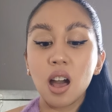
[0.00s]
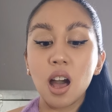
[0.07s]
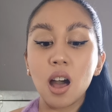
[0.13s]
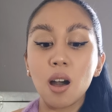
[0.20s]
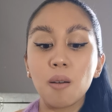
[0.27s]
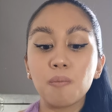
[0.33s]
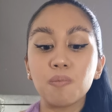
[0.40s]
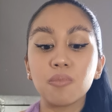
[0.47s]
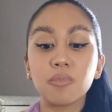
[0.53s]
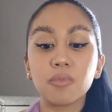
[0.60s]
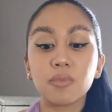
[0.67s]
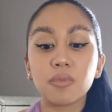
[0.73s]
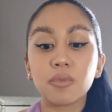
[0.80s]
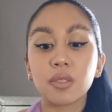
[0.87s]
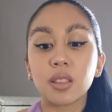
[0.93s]
And
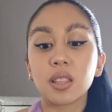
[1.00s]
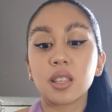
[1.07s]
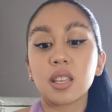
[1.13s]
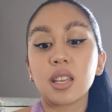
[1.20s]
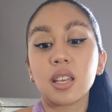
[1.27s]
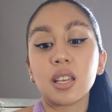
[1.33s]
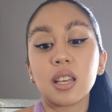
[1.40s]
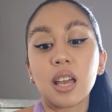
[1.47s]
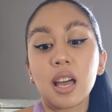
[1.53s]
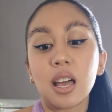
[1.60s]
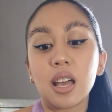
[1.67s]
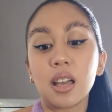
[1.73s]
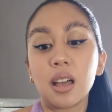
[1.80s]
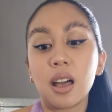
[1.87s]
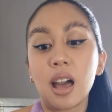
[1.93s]

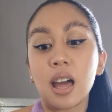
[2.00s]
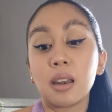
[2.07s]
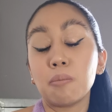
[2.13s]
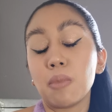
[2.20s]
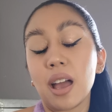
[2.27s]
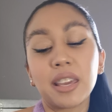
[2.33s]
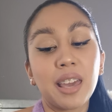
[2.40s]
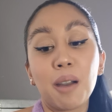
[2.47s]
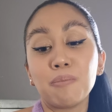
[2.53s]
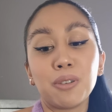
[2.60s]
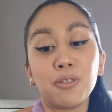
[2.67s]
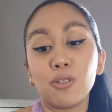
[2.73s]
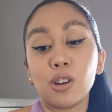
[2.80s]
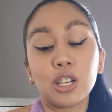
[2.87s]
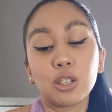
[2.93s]
again,
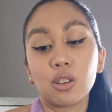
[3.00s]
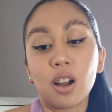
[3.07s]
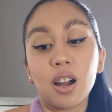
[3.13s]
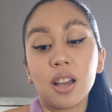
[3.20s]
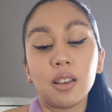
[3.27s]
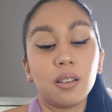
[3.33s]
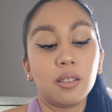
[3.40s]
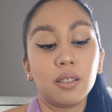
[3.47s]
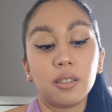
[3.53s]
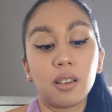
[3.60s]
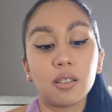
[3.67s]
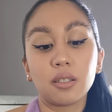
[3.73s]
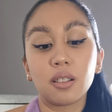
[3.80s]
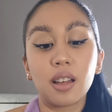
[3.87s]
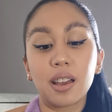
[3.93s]
before I try, you
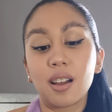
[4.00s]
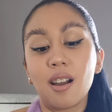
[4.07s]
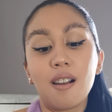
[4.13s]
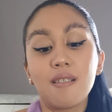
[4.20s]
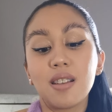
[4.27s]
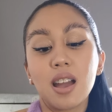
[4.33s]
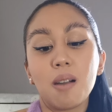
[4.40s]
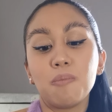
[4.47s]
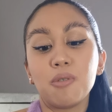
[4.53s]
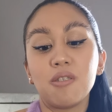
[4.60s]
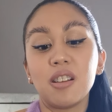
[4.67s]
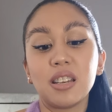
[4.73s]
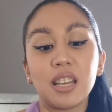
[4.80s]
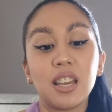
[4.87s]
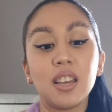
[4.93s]
guys are like, hurry up
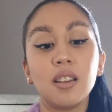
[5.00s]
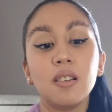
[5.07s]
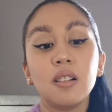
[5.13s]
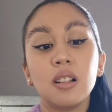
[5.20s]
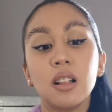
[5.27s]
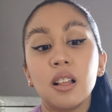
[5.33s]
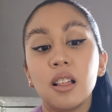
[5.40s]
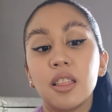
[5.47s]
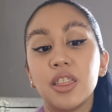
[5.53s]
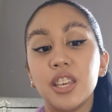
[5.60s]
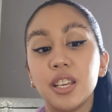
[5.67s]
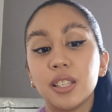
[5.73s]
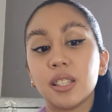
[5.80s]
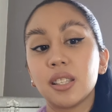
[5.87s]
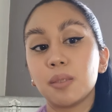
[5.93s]
already.
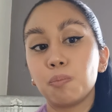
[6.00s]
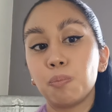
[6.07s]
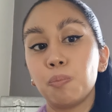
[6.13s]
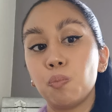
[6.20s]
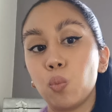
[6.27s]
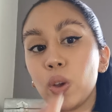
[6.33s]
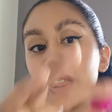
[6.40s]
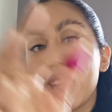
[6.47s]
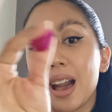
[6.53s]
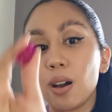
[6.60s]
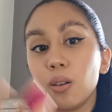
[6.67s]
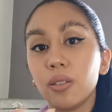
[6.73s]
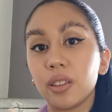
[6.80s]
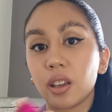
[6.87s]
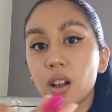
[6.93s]
This,
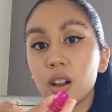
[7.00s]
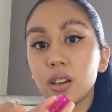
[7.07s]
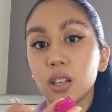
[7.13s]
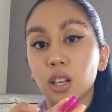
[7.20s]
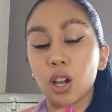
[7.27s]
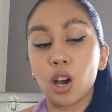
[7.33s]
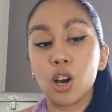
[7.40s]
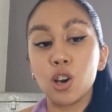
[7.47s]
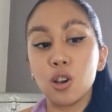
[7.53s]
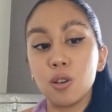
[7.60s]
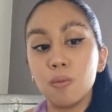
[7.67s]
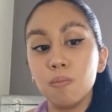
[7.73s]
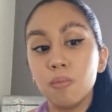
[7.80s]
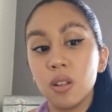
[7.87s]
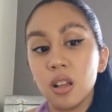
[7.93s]
without the kind of
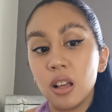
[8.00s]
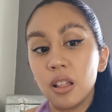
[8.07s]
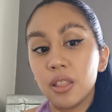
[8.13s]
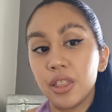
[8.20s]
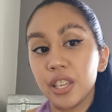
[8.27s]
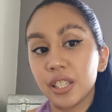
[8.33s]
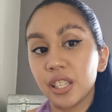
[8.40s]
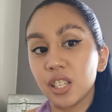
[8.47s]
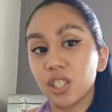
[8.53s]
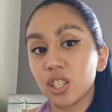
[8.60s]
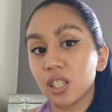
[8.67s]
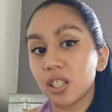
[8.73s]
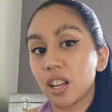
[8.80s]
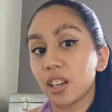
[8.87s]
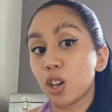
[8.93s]
comb, this is
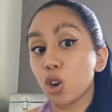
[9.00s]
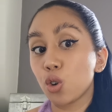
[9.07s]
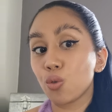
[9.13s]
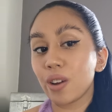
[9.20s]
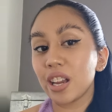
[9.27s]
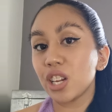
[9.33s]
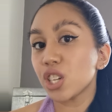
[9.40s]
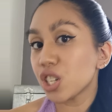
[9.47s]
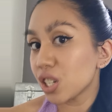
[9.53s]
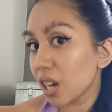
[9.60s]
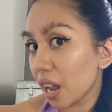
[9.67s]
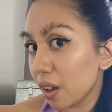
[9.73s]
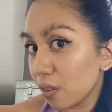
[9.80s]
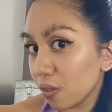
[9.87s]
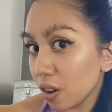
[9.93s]
just like a great
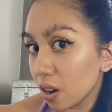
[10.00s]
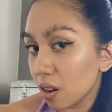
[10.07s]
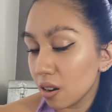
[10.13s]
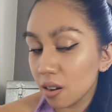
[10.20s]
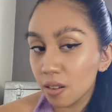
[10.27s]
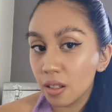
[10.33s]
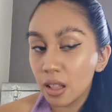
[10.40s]
shaver.